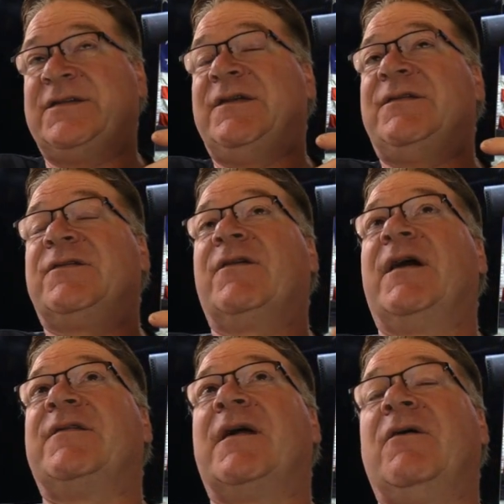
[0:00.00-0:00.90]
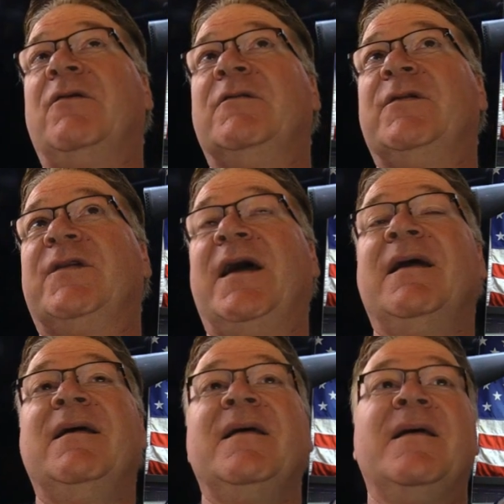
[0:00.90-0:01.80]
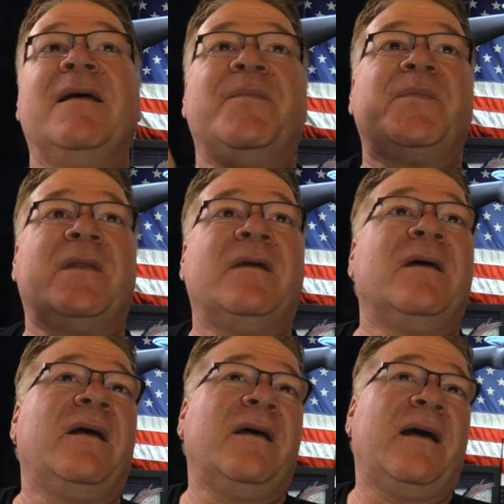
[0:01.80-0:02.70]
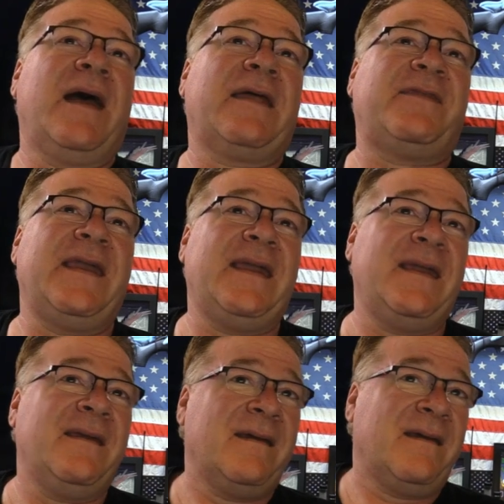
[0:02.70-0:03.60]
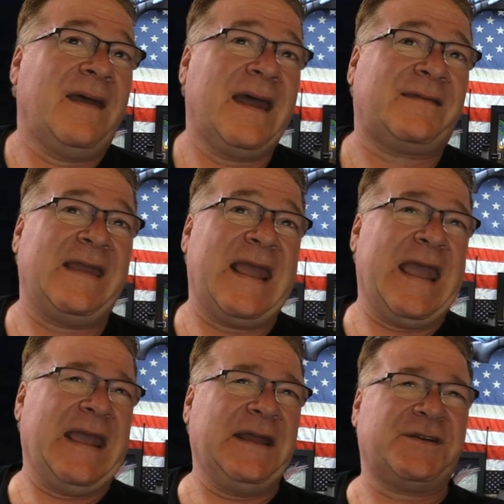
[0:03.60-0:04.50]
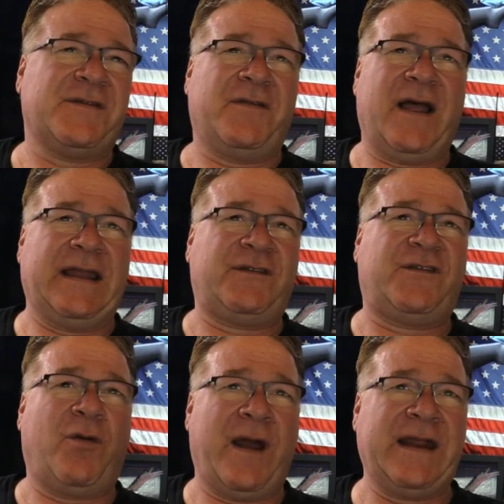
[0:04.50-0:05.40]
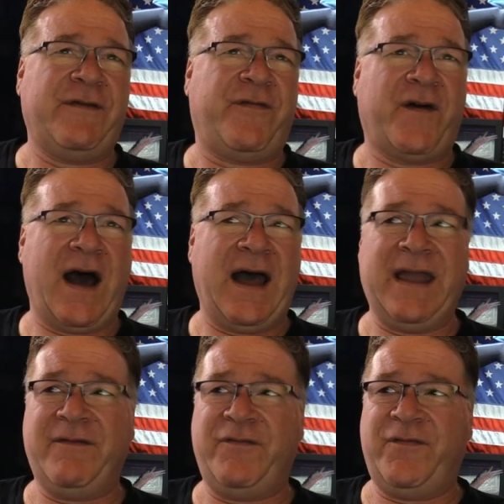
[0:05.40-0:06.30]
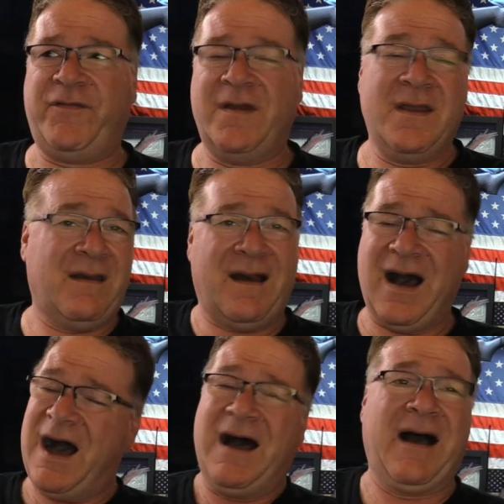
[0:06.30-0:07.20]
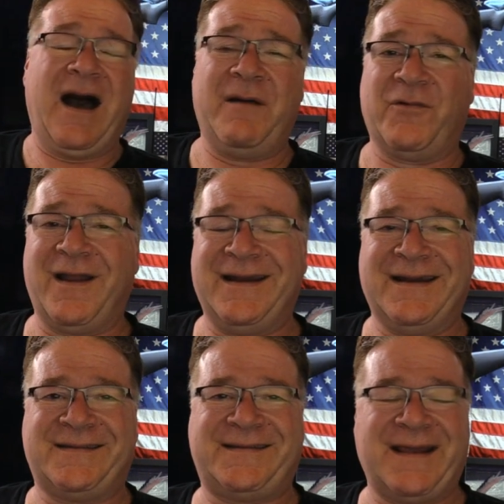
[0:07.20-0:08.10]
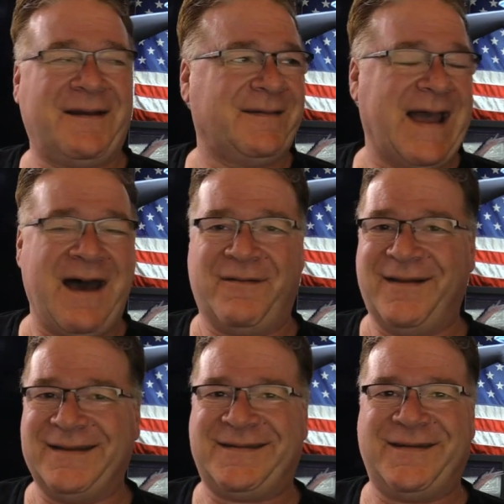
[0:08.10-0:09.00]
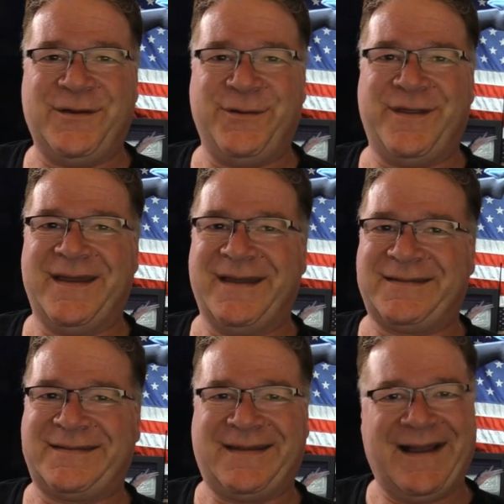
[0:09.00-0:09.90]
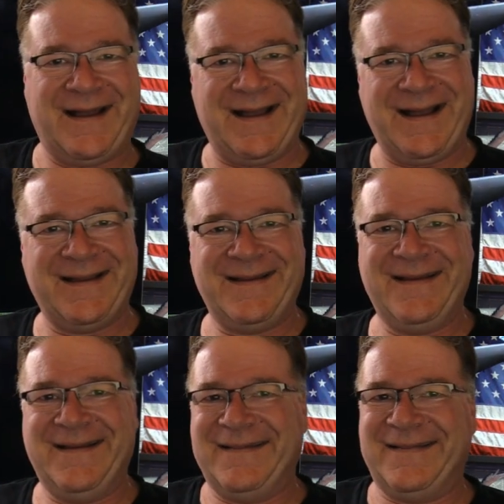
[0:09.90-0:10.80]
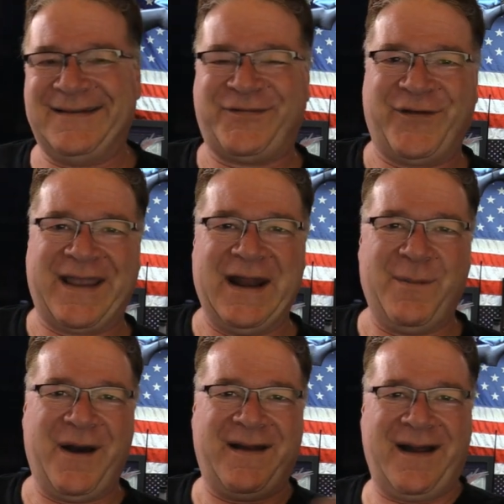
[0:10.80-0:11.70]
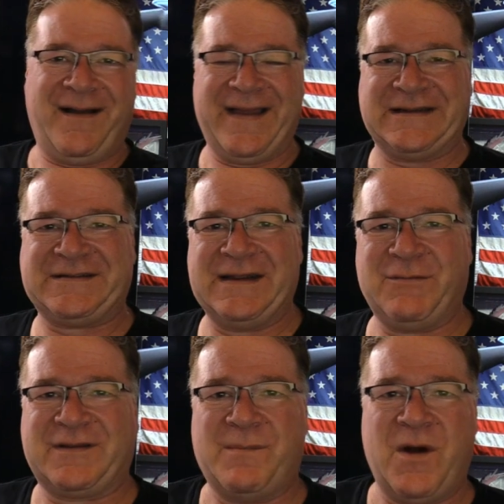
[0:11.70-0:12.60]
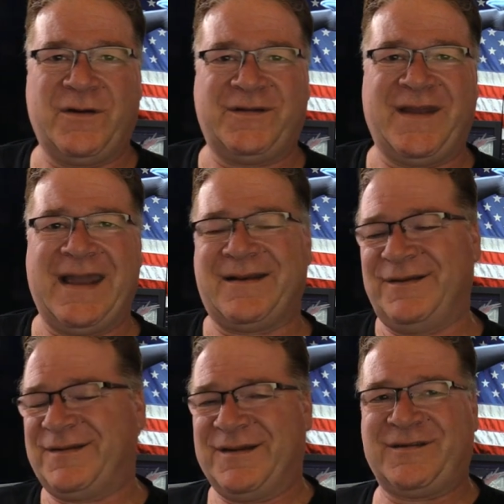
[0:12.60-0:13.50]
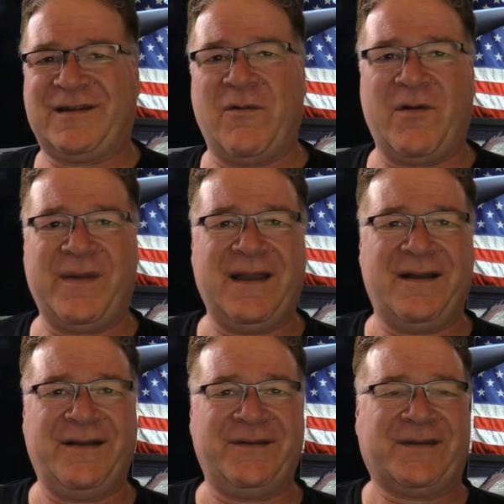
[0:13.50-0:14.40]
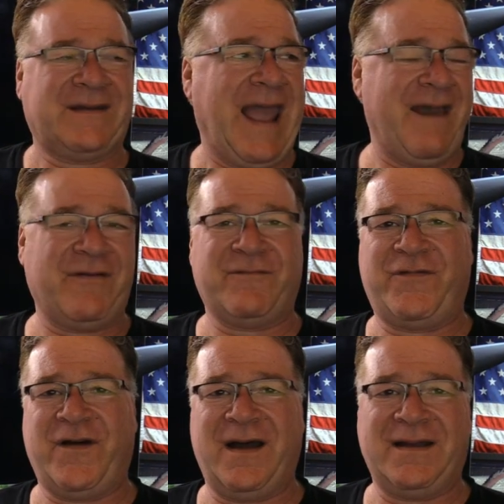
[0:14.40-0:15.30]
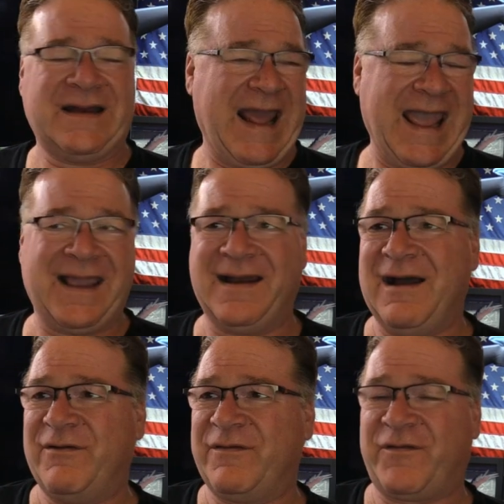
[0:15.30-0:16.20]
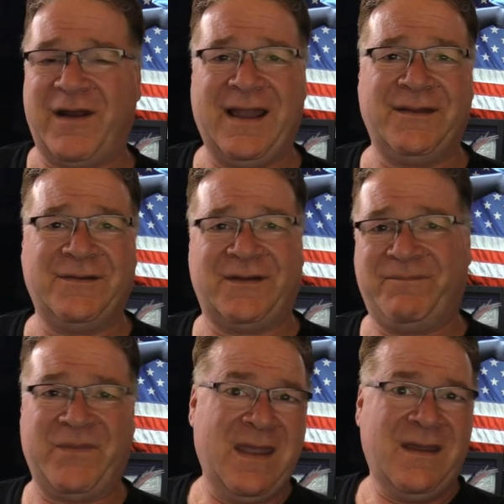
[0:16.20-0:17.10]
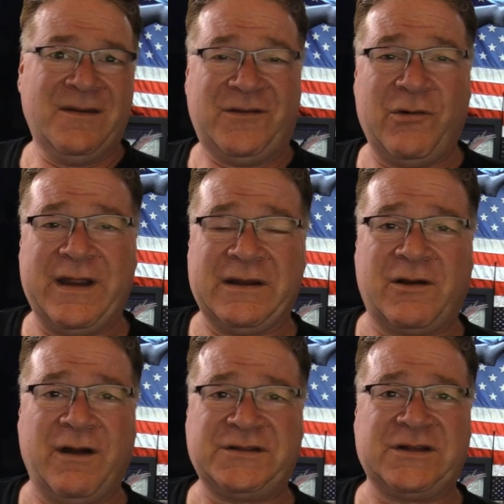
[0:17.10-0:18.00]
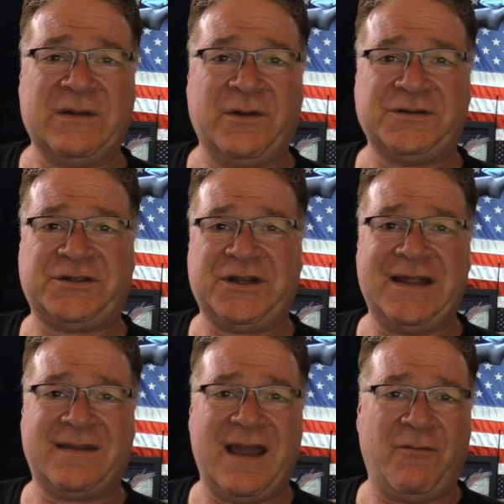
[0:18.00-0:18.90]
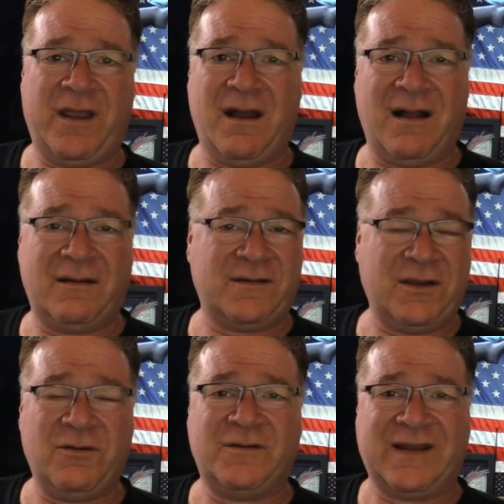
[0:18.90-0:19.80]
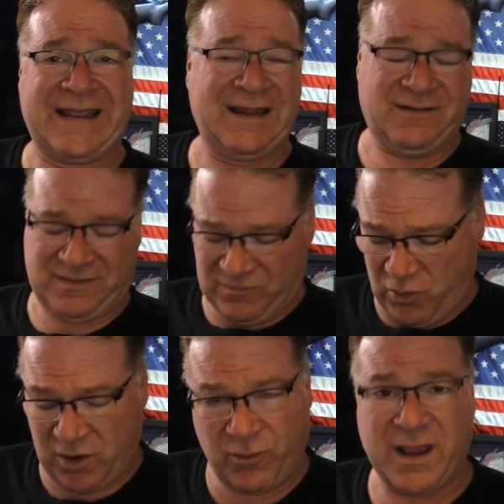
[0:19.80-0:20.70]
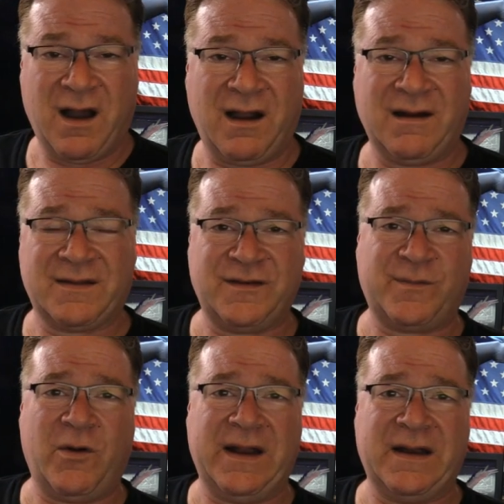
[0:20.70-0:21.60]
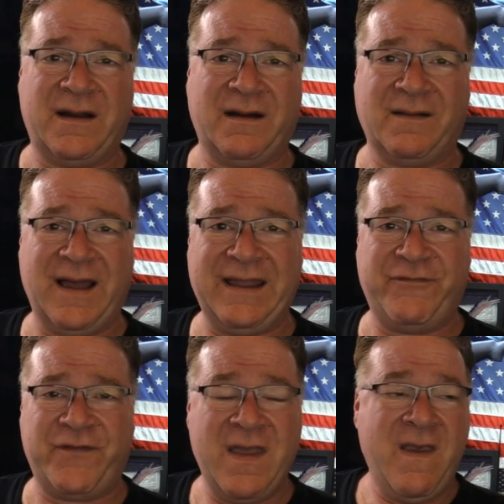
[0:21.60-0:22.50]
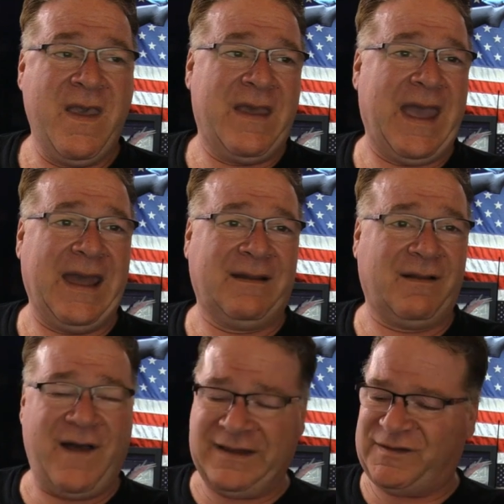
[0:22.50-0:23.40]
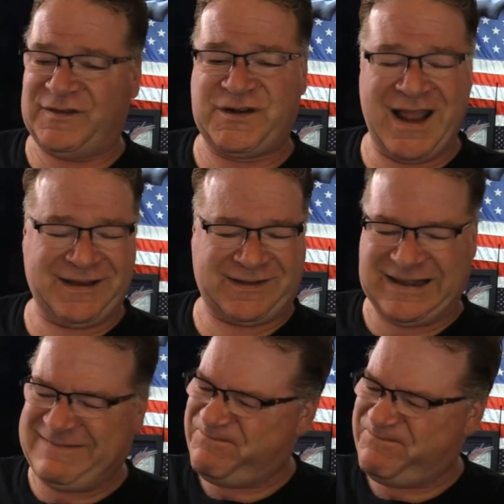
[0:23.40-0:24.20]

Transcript: Jesus Christ, how old was I? At the at the age of like 25, I'm ready to settle down. Let's do this, huh? Let's forget about all that shit with the motorcycles and the snowmobiles and having fun and hanging out with friends and doing questionable shit that we all do to get to where we are at this point in our life. And let's just